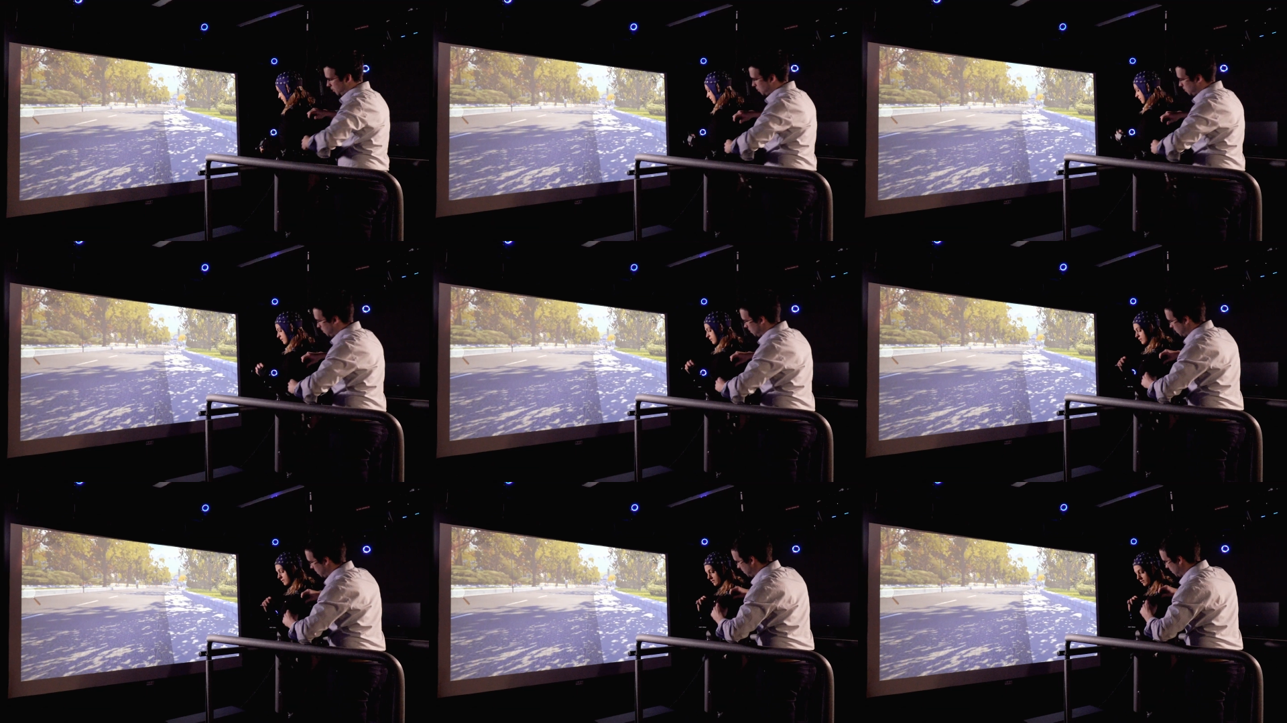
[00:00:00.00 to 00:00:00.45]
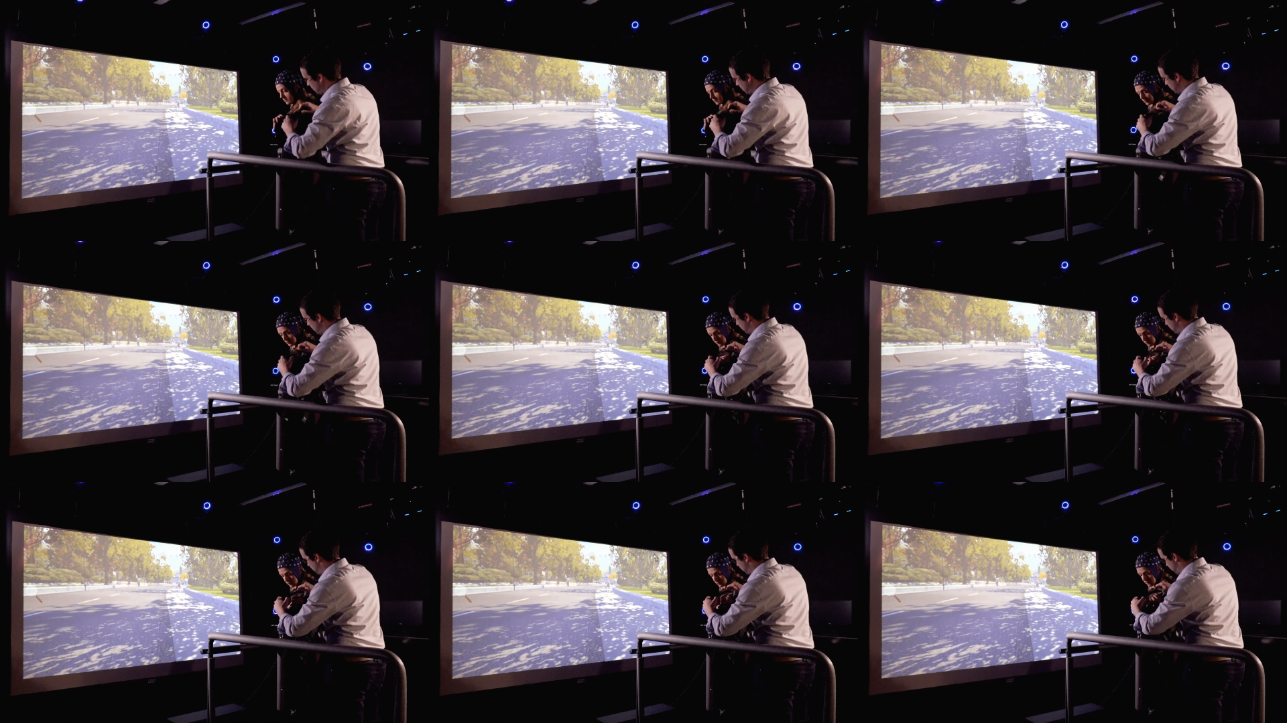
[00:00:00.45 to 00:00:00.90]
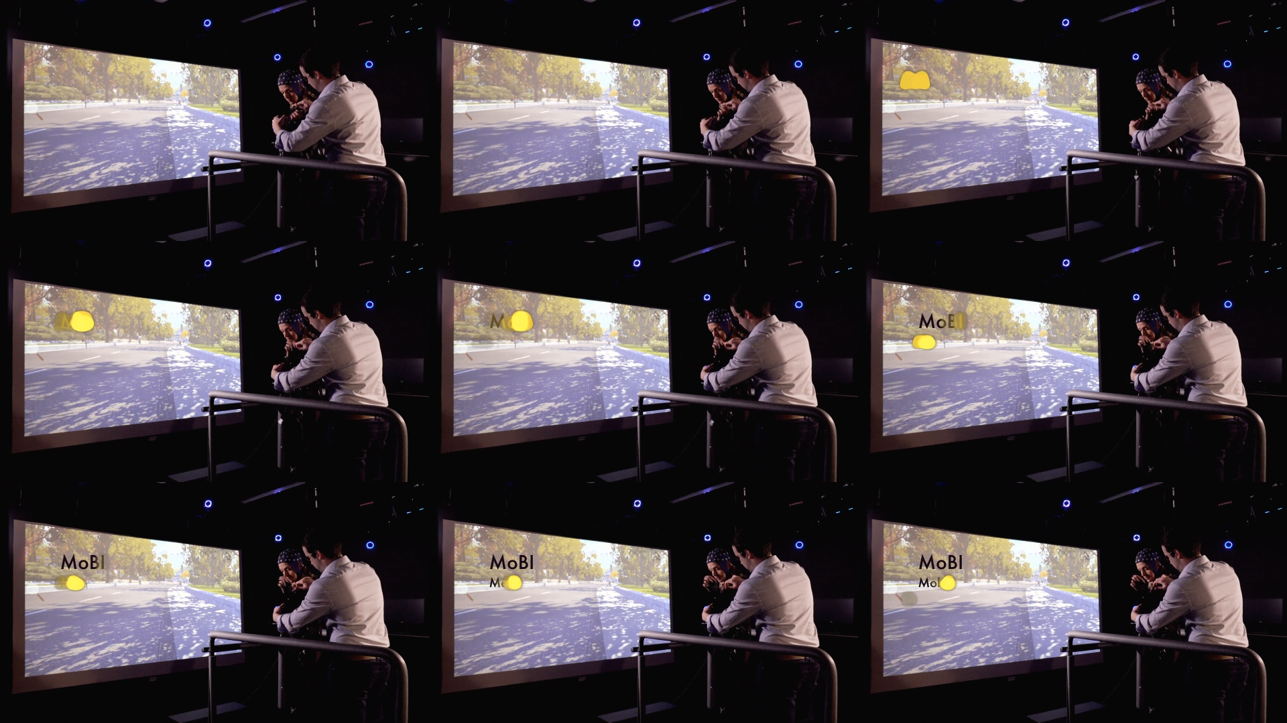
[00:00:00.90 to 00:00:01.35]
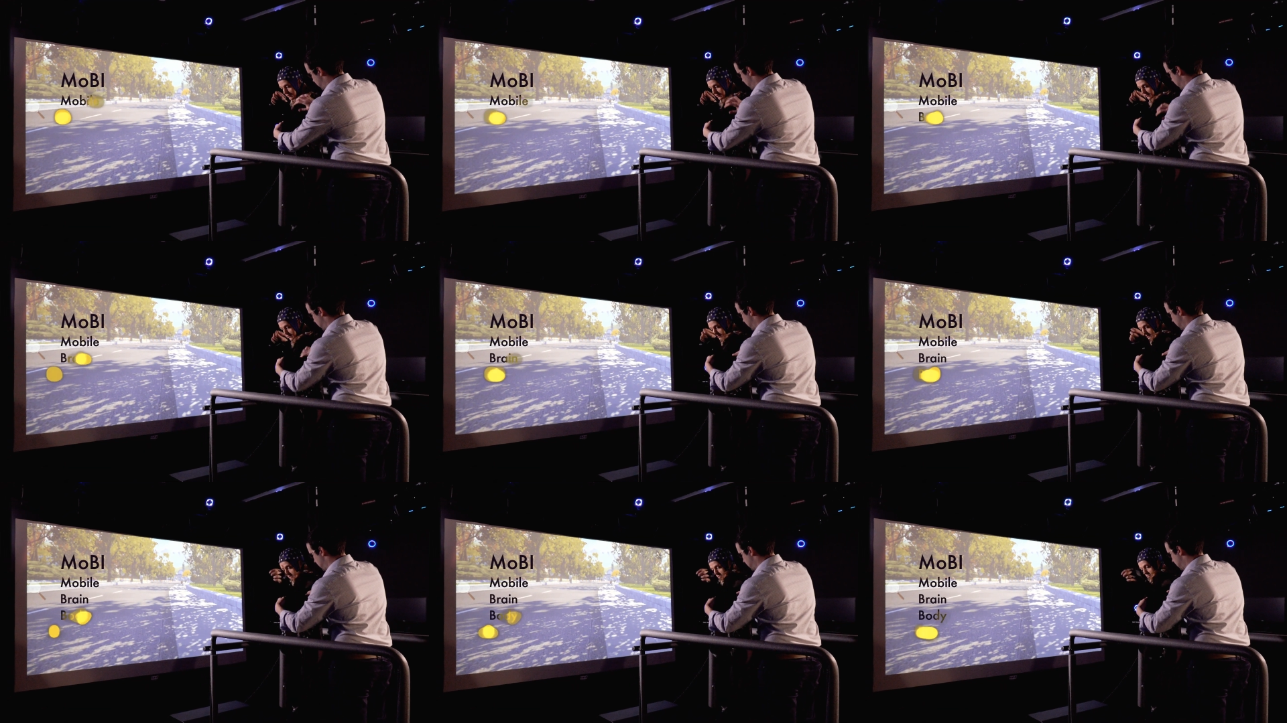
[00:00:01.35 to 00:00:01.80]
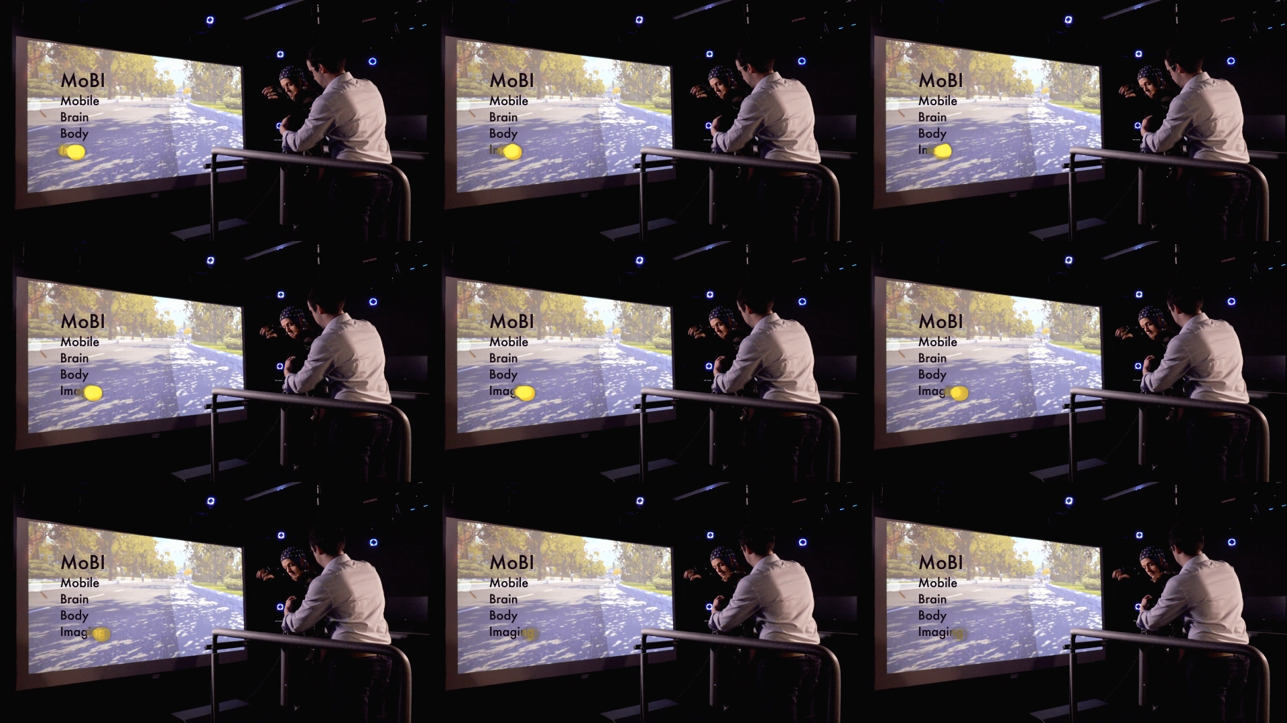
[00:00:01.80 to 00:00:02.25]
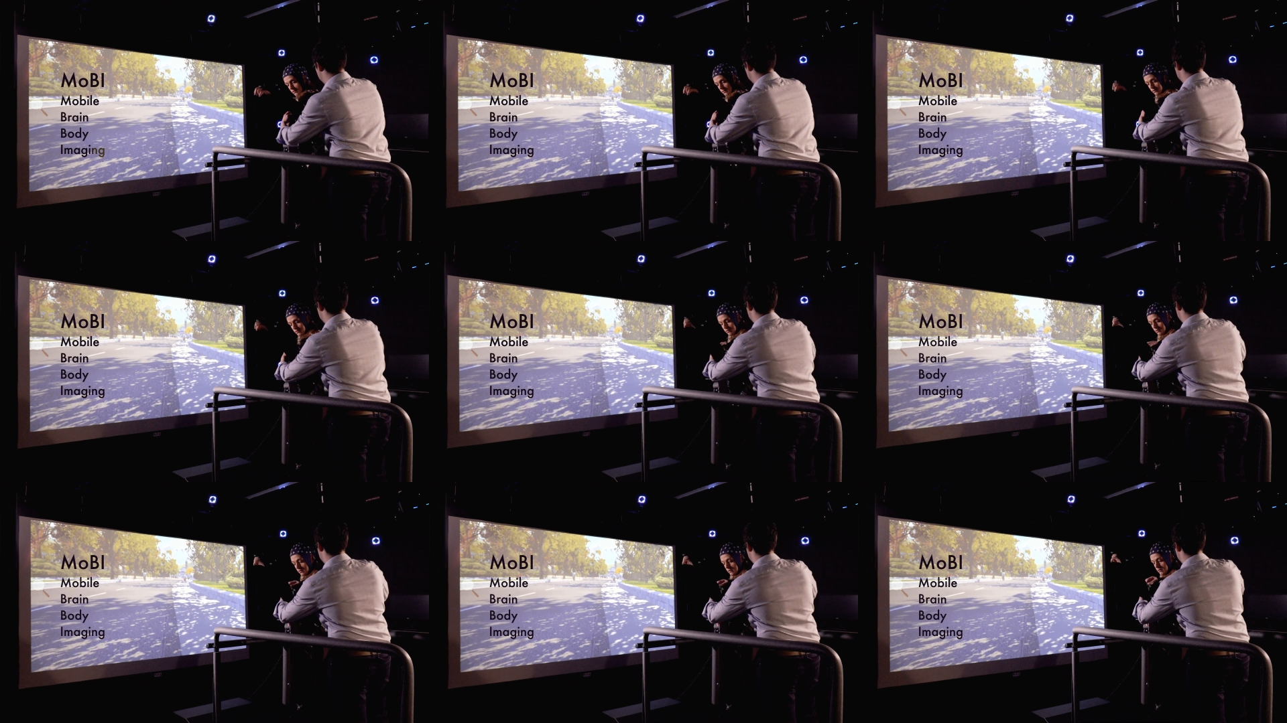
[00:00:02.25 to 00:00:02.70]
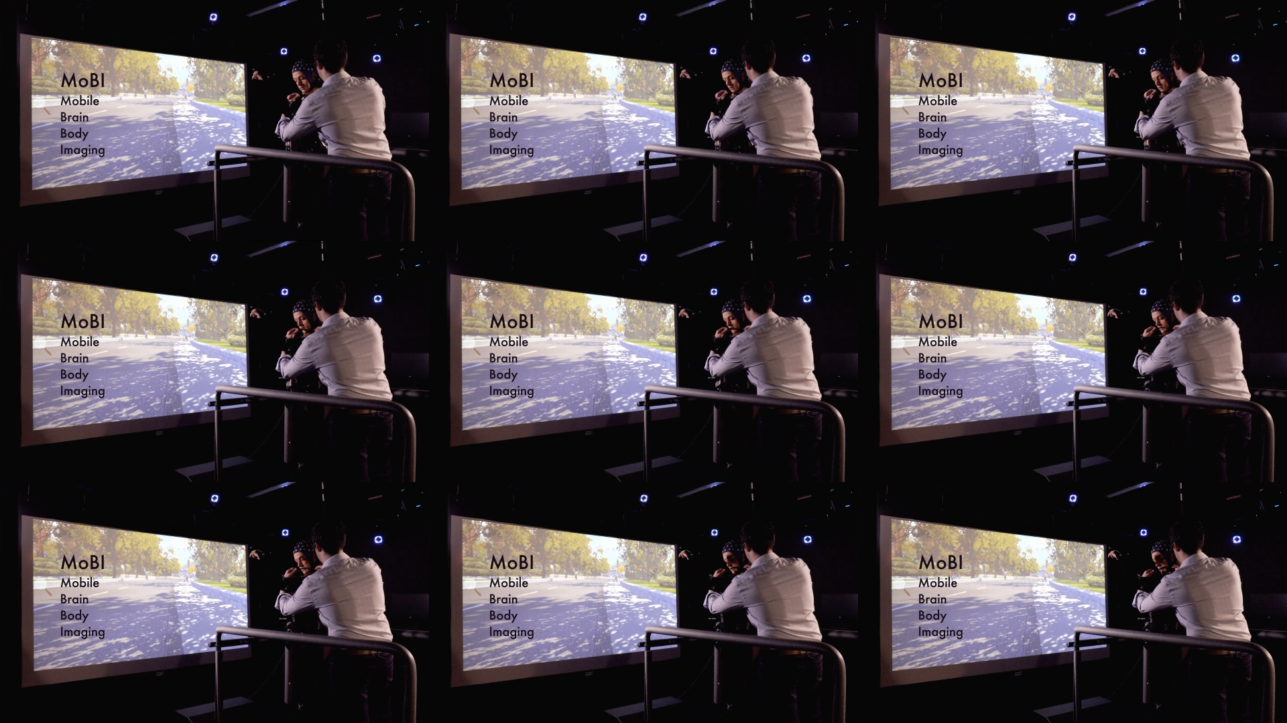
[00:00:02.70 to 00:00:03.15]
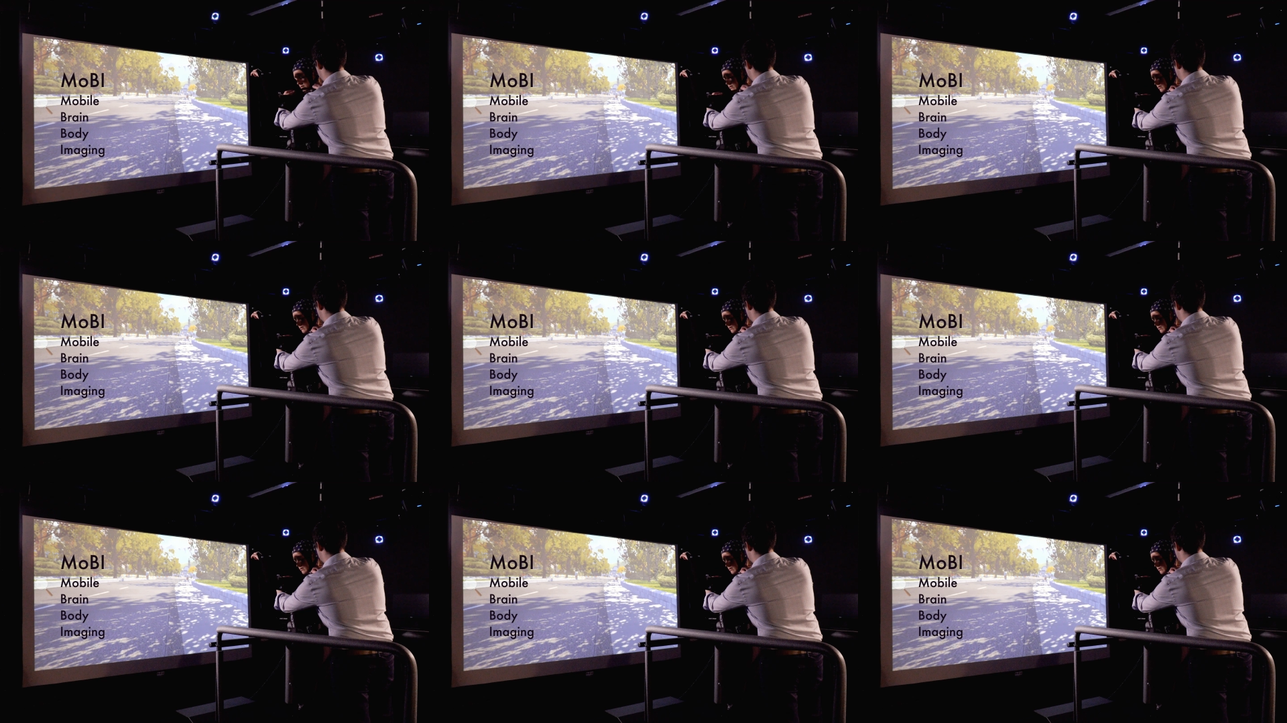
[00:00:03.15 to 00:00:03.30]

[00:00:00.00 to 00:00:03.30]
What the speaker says: (no speaker visible)